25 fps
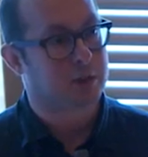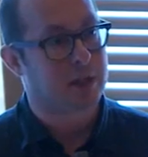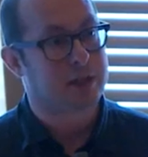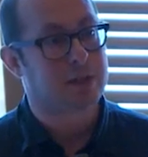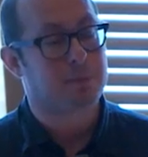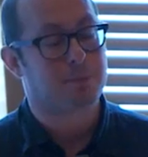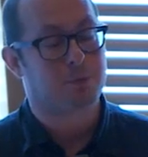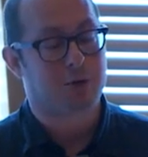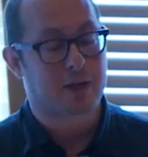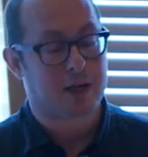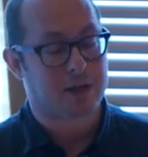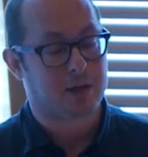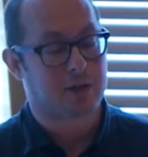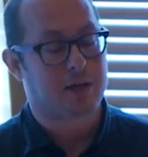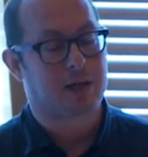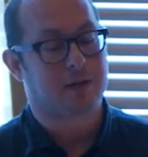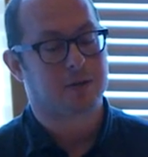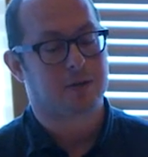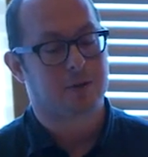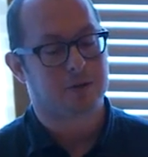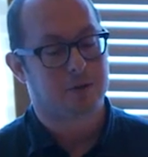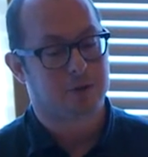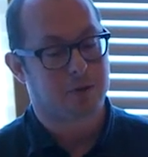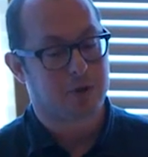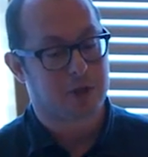Data Protection
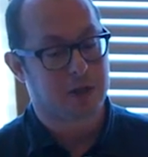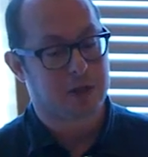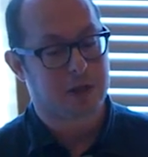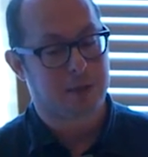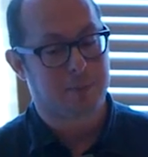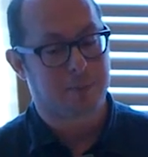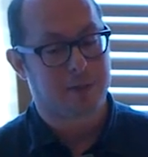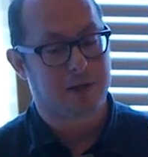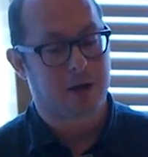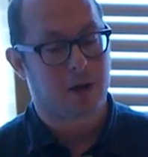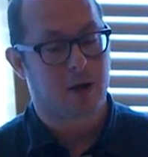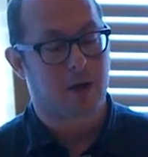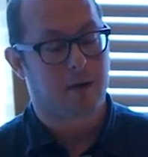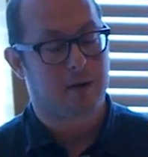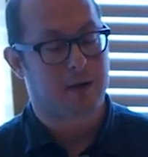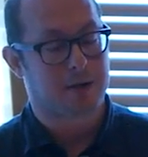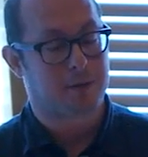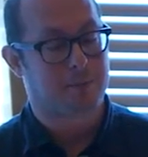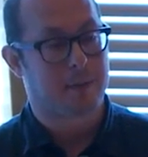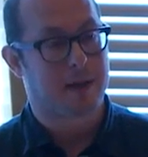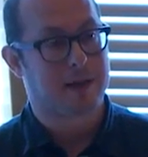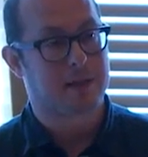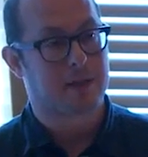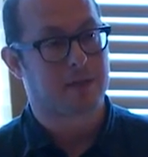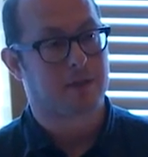Act and the GDPR
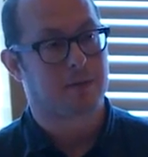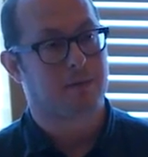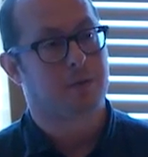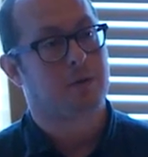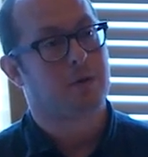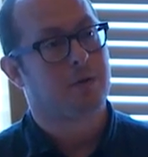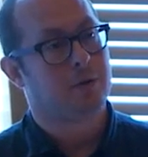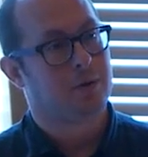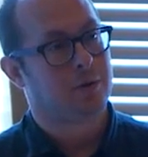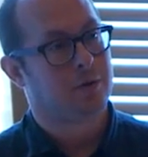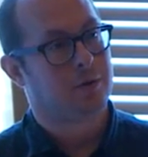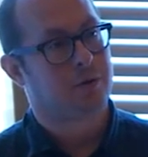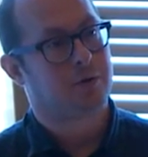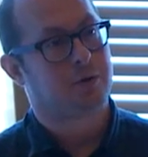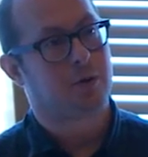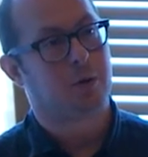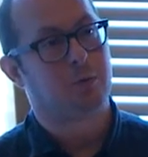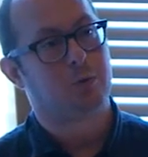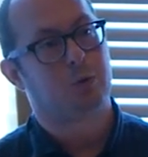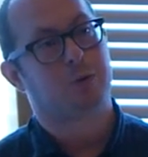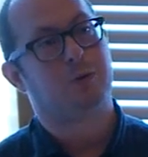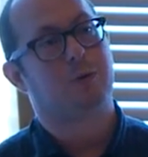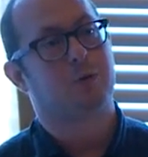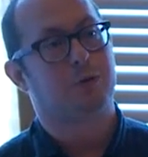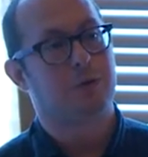aspects of
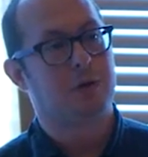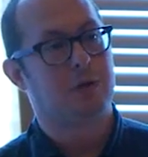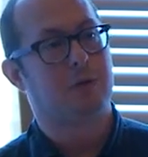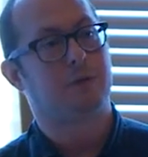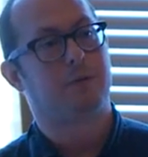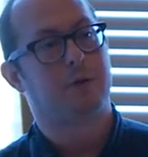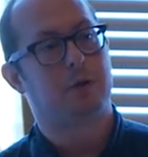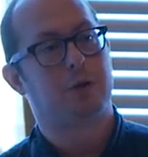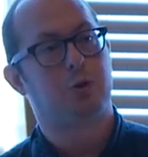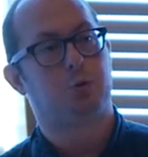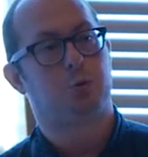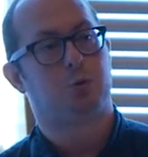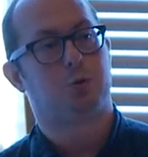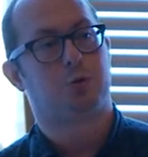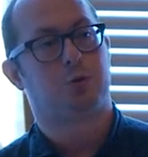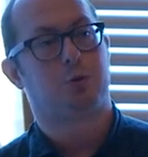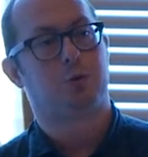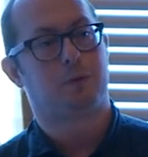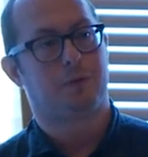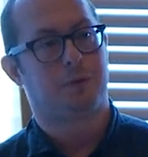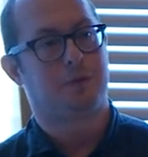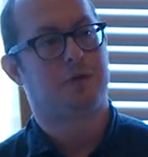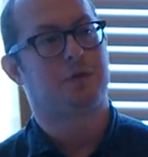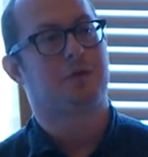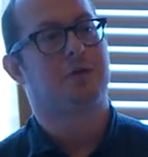don't look for individuals,
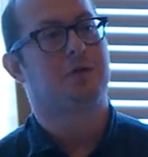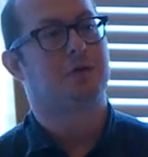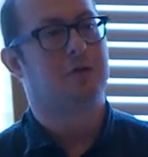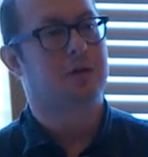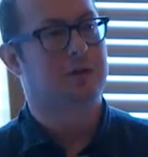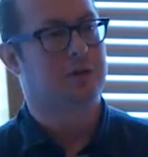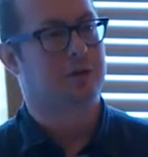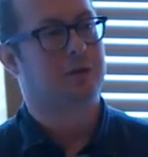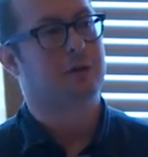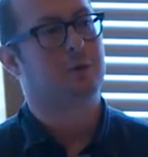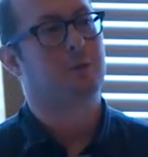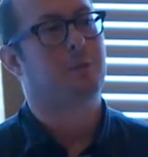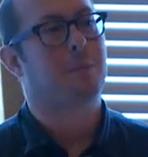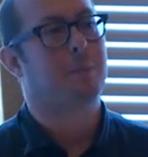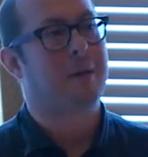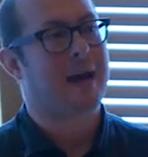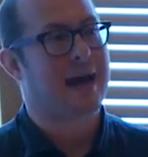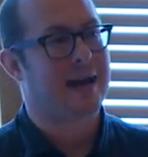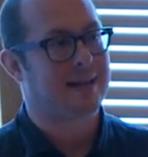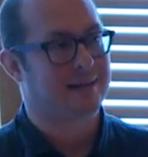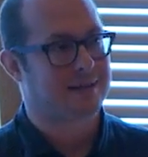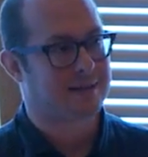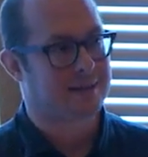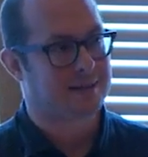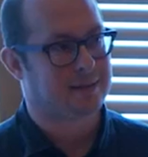look for statistical
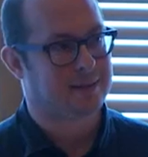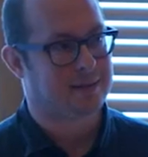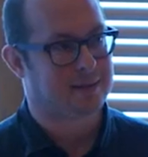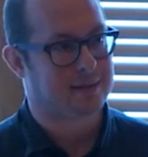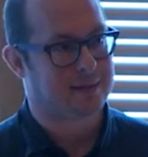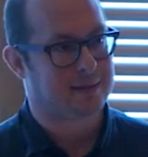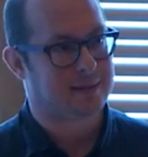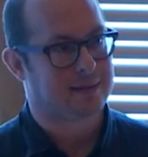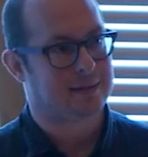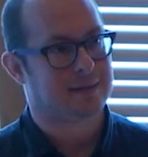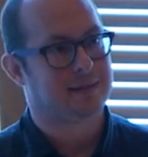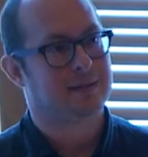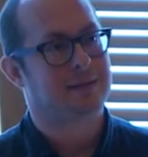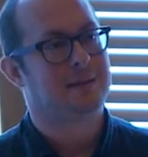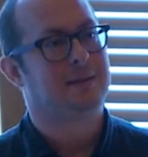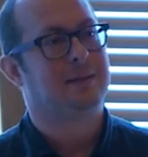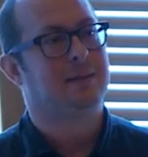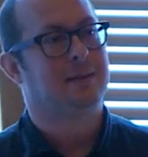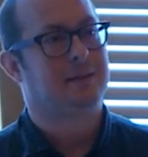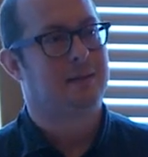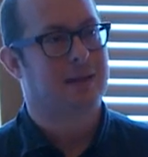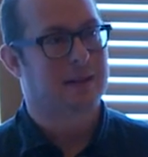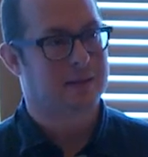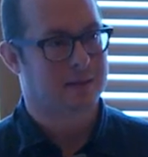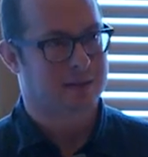patterns.
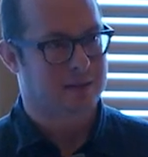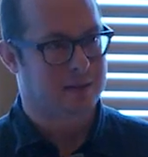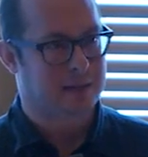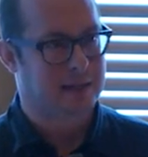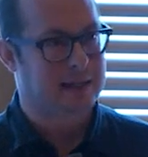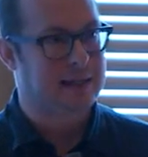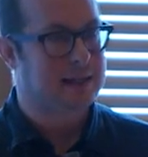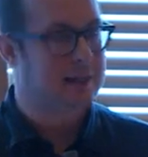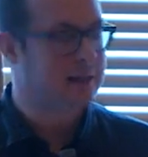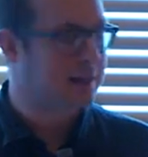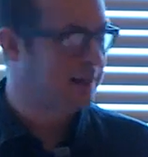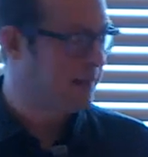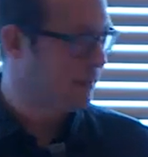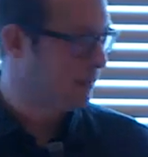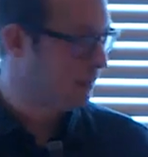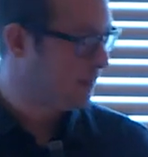That's an easier